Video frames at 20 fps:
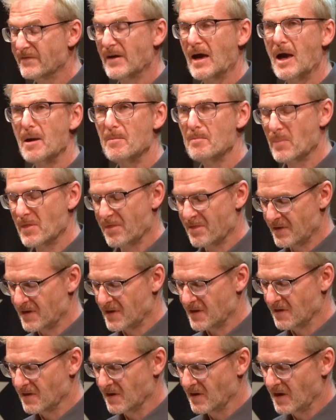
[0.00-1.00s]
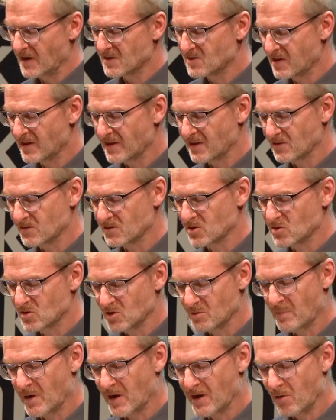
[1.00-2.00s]
for empathy is linked
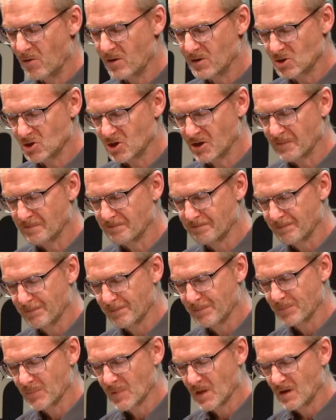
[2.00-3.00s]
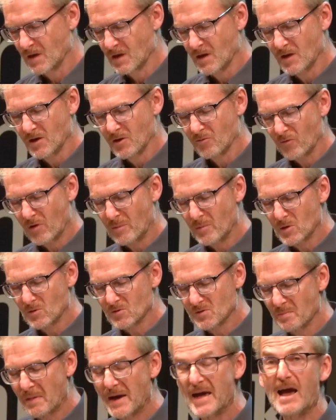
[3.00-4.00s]
to biology.
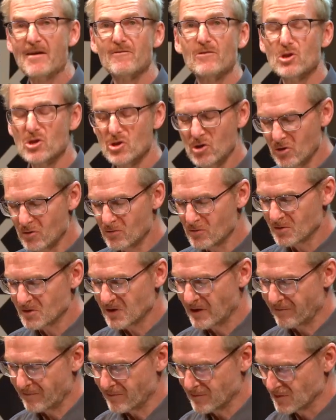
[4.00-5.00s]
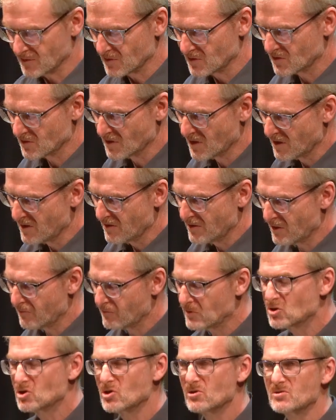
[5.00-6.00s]
Criminals may have a neural difference that
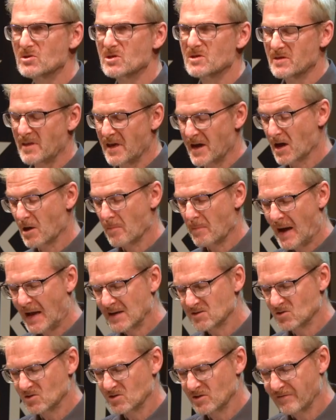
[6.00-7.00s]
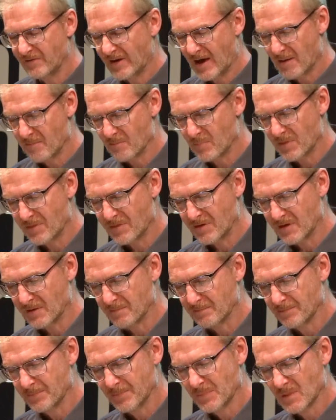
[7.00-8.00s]
reduces their capacity for empathy,
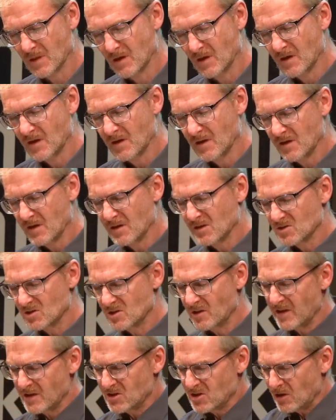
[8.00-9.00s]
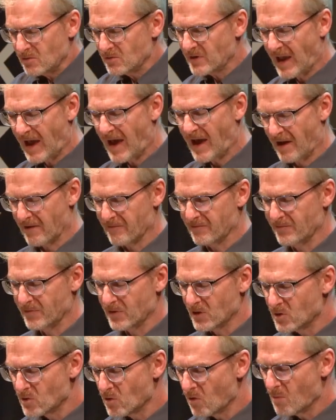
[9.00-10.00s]
so they don't have
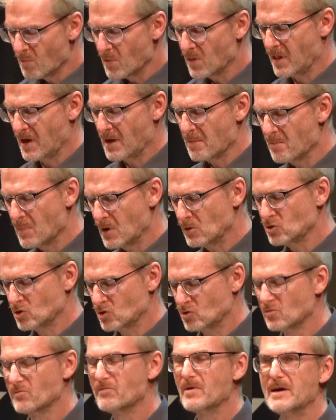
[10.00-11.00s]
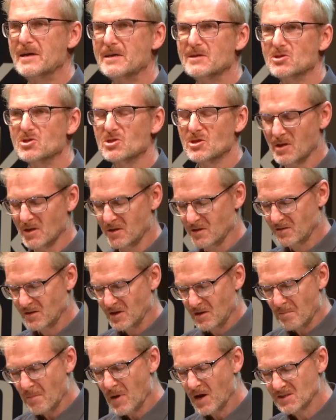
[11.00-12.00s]
the normal emotional range
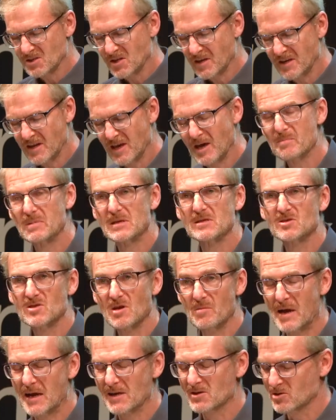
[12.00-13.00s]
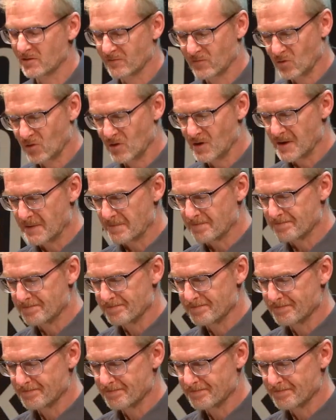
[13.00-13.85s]
that might inhibit some acts of crime.